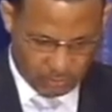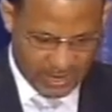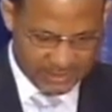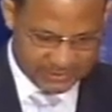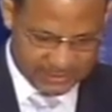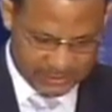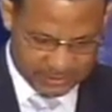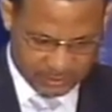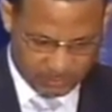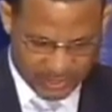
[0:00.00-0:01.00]
While state
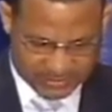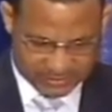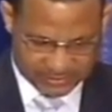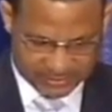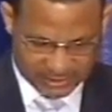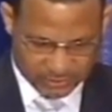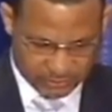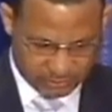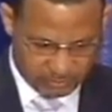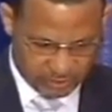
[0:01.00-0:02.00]
enterprises and
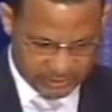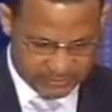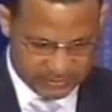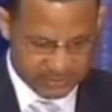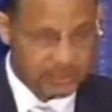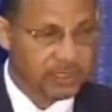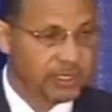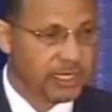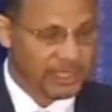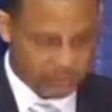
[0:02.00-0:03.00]
statutory bodies
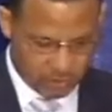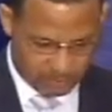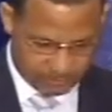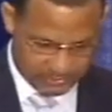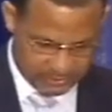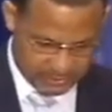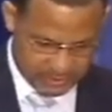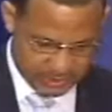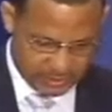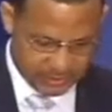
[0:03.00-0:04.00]
can adopt
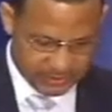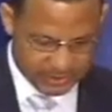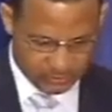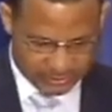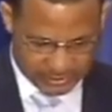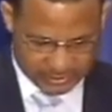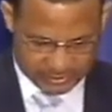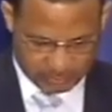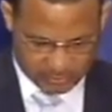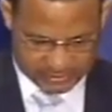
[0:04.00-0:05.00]
the Central
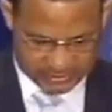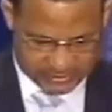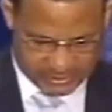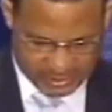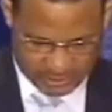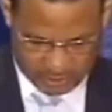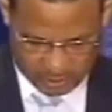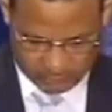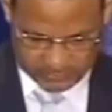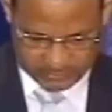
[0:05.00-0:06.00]
Tenders process
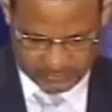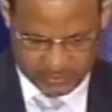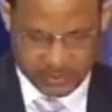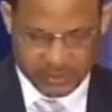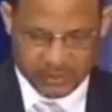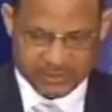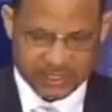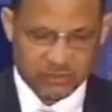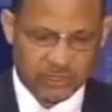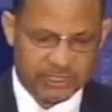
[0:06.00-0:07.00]
in-house, the
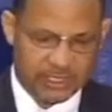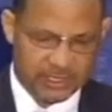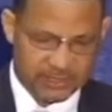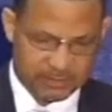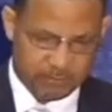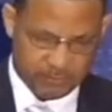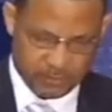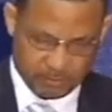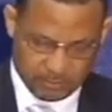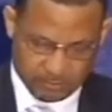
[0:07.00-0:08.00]
Central Tenders
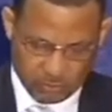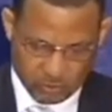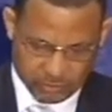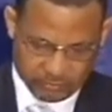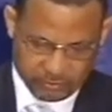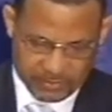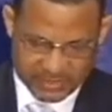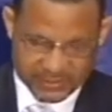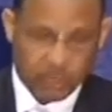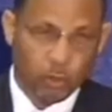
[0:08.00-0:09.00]
Board
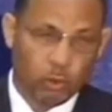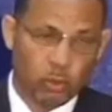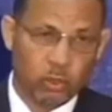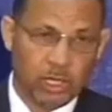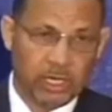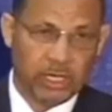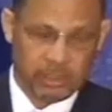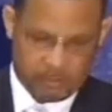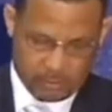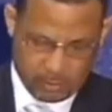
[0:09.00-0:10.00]
remains the
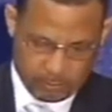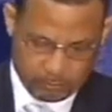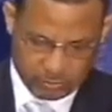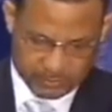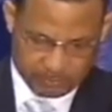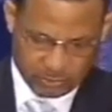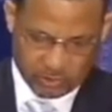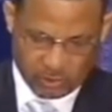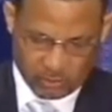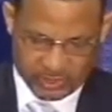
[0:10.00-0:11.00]
only
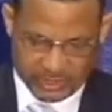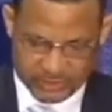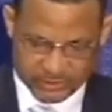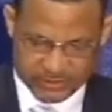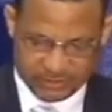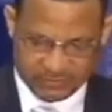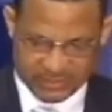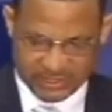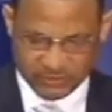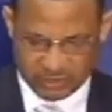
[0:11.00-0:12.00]
procuring agency
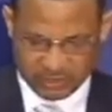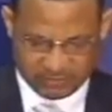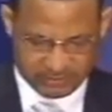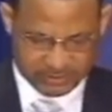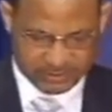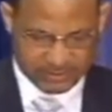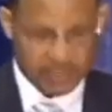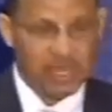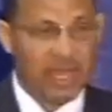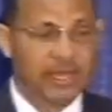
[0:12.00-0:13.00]
for central government,
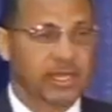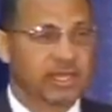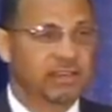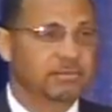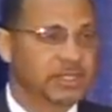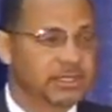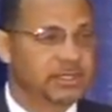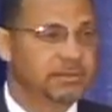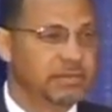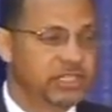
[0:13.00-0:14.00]
i.e.
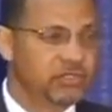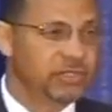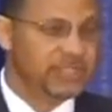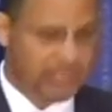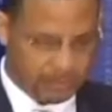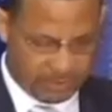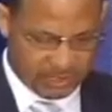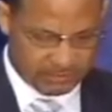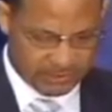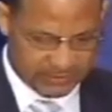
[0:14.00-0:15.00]
government, ministries and
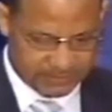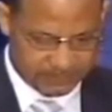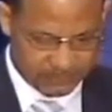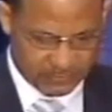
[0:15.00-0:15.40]
departments.